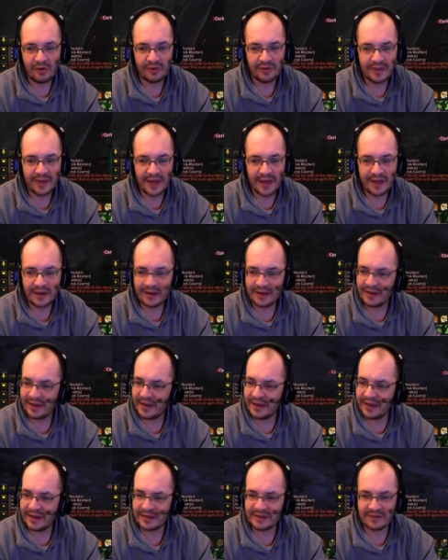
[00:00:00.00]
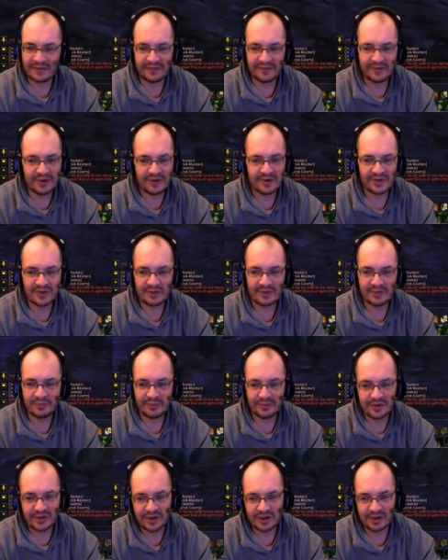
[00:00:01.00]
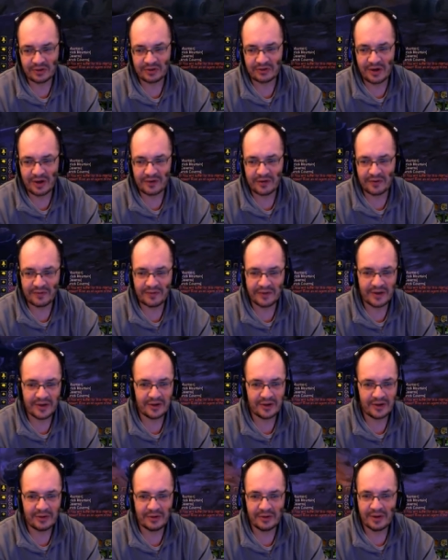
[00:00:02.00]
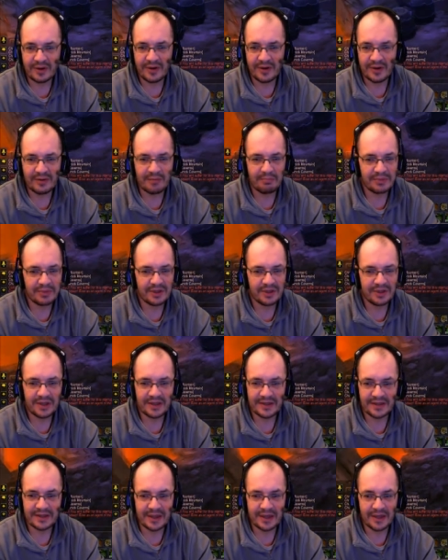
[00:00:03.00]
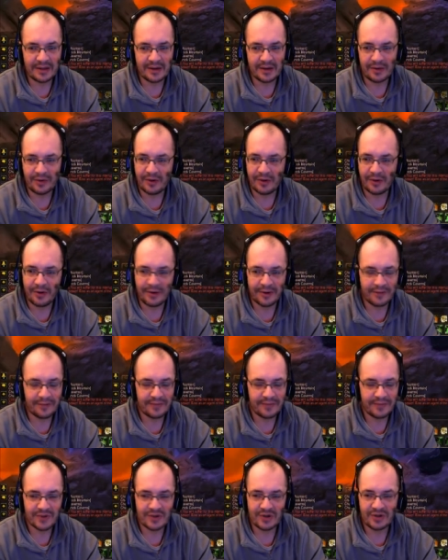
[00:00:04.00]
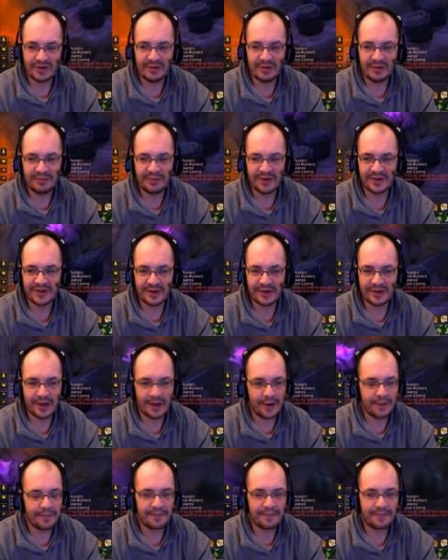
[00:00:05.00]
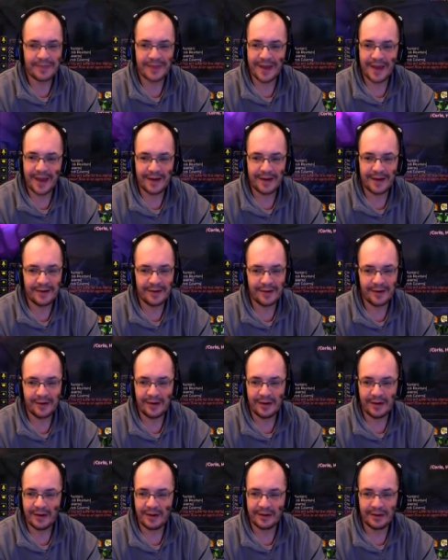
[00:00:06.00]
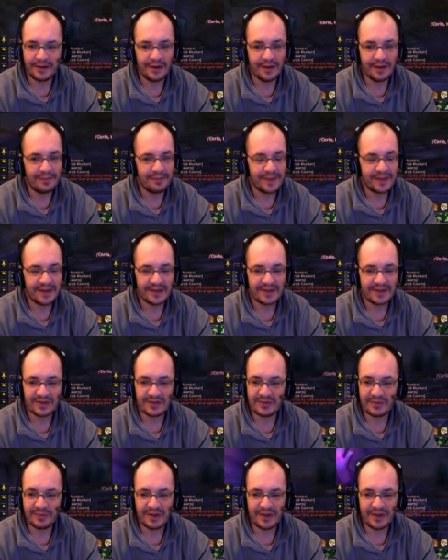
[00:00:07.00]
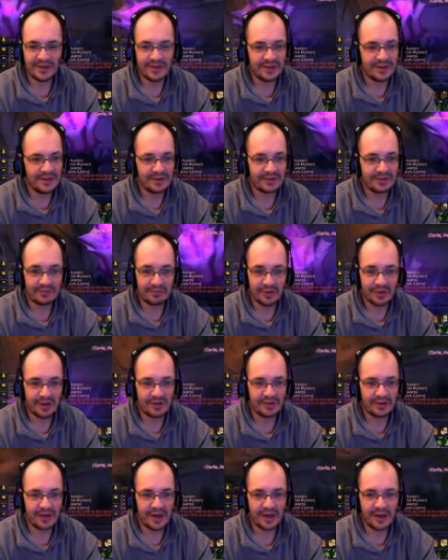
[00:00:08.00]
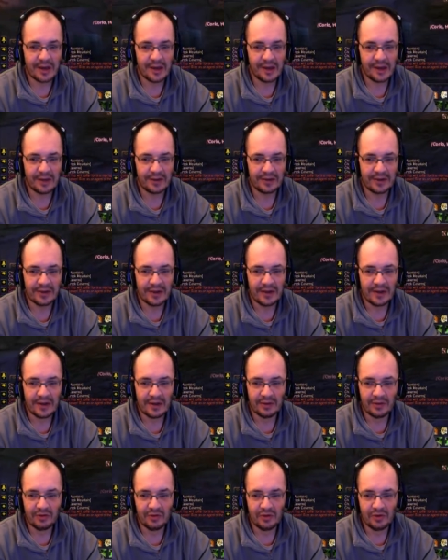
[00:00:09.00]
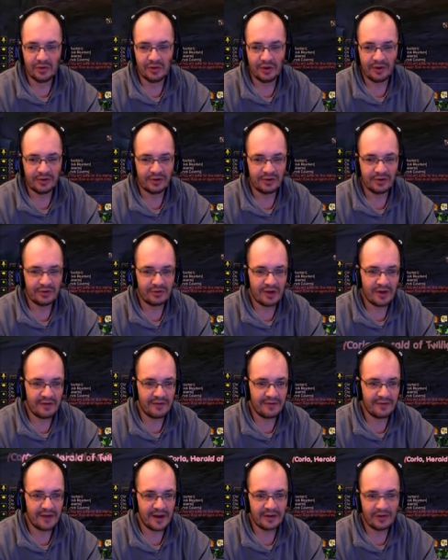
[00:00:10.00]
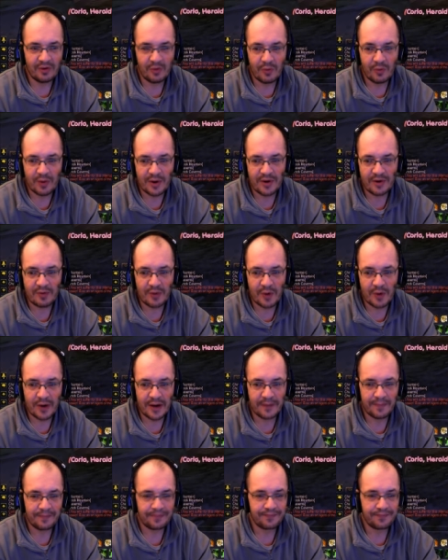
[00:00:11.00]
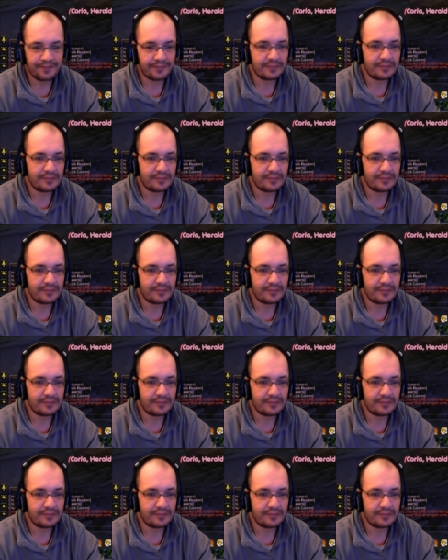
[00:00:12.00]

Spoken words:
After that, it's very simple. She'll try to fear you, but she doesn't hit that hard, so DPS her down, and yep, that's as simple as it is. You can take her out. Do not try and fight her one-on-one